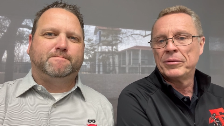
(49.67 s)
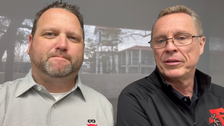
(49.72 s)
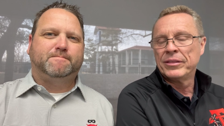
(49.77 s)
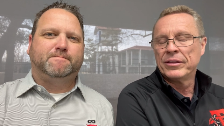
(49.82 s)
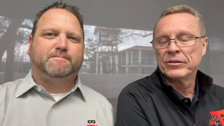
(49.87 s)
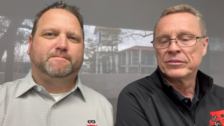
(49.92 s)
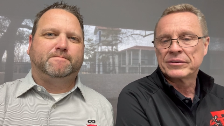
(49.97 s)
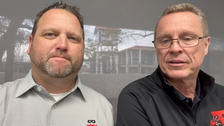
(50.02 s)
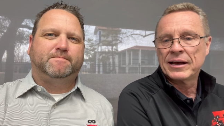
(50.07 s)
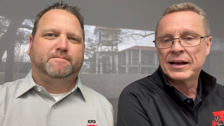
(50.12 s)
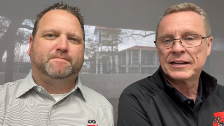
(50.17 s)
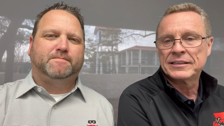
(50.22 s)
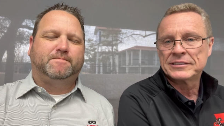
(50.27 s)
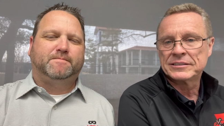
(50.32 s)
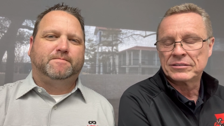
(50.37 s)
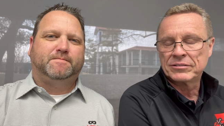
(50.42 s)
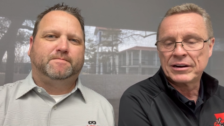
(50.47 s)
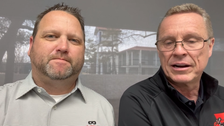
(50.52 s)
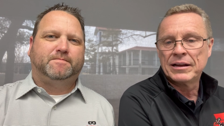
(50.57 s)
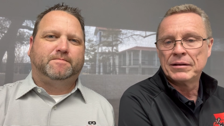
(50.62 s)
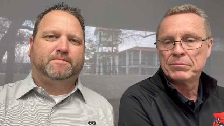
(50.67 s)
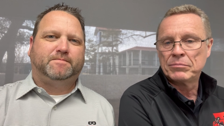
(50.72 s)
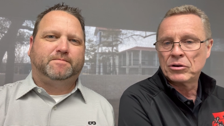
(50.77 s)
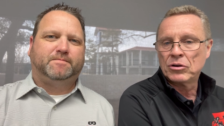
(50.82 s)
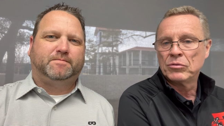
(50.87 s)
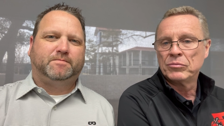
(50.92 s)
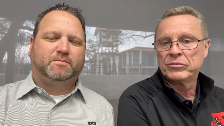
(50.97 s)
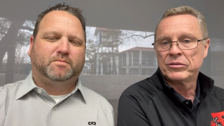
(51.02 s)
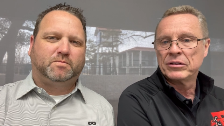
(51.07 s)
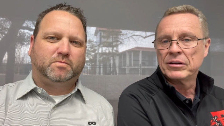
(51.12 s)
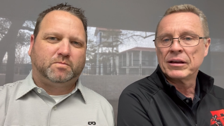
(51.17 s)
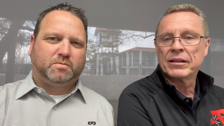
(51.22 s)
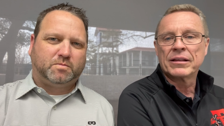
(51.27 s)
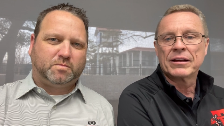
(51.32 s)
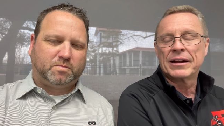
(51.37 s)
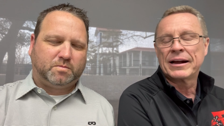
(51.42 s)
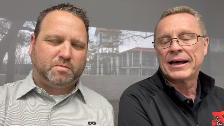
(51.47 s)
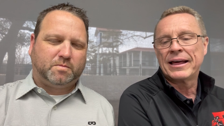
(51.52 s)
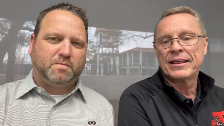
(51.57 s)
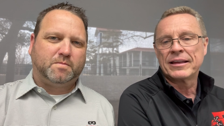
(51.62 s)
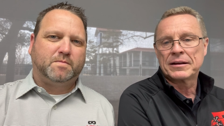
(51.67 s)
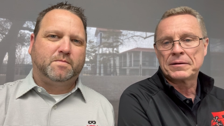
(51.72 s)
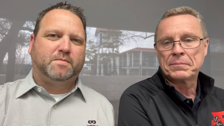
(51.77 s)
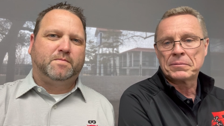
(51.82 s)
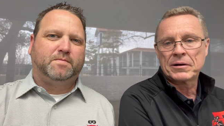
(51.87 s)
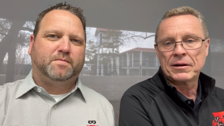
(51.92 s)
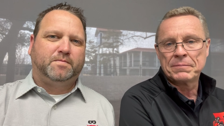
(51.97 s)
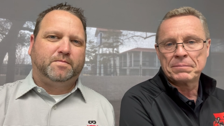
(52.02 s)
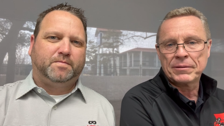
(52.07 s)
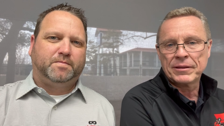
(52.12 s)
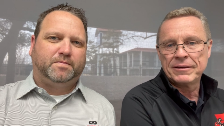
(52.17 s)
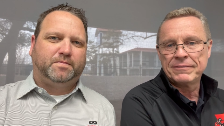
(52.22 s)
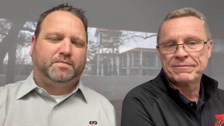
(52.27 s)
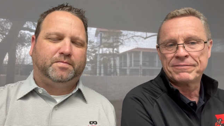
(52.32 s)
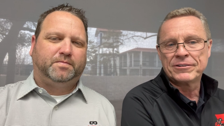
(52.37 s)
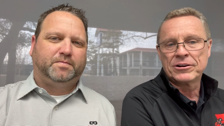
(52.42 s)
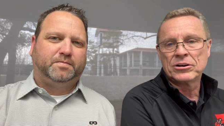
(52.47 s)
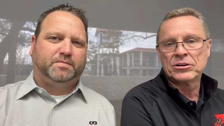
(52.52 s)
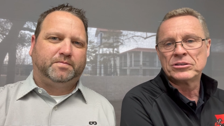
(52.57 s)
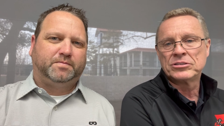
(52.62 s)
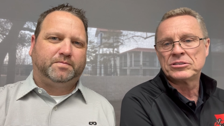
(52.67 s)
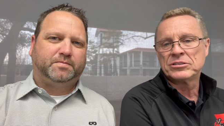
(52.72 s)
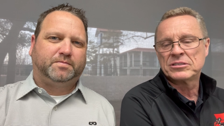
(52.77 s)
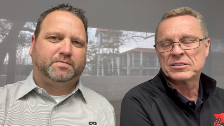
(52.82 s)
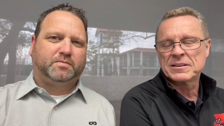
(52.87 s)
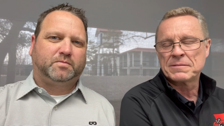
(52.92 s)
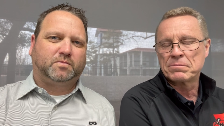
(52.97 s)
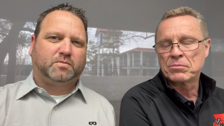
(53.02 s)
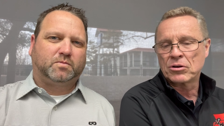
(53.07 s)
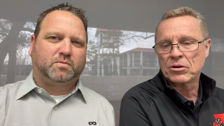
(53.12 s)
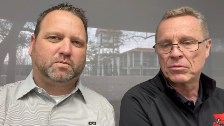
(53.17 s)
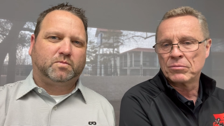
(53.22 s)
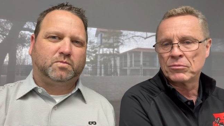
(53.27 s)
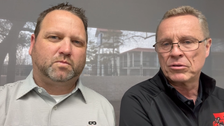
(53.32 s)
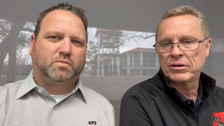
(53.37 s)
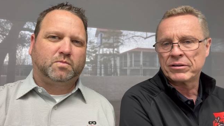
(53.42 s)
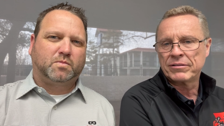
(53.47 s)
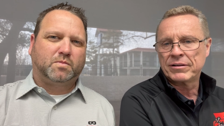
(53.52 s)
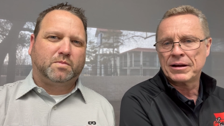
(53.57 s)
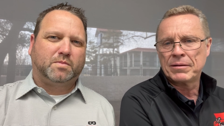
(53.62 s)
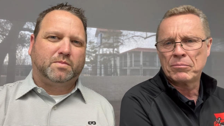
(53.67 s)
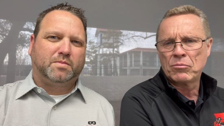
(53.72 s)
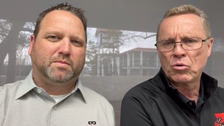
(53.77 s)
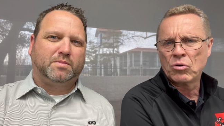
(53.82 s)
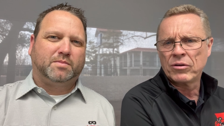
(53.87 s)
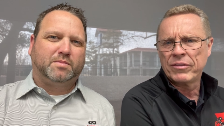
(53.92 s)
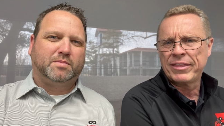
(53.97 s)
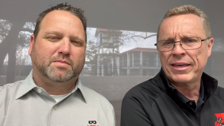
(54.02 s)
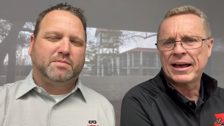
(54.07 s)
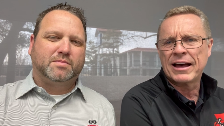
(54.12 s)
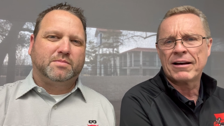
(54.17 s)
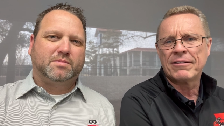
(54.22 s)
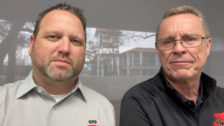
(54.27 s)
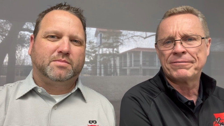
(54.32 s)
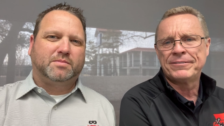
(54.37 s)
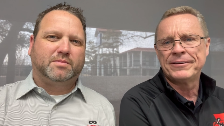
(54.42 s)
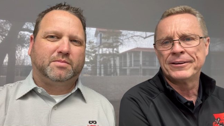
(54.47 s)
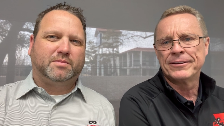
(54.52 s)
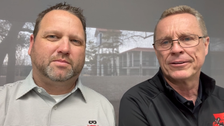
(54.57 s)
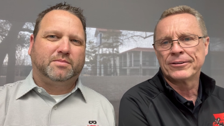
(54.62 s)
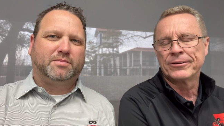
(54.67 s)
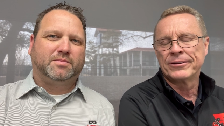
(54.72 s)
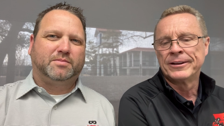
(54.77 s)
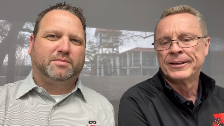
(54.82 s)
Speaker 1: and those guys, and Ryan Brome's another guy that can probably play first. You see Brome run around more in the outfield.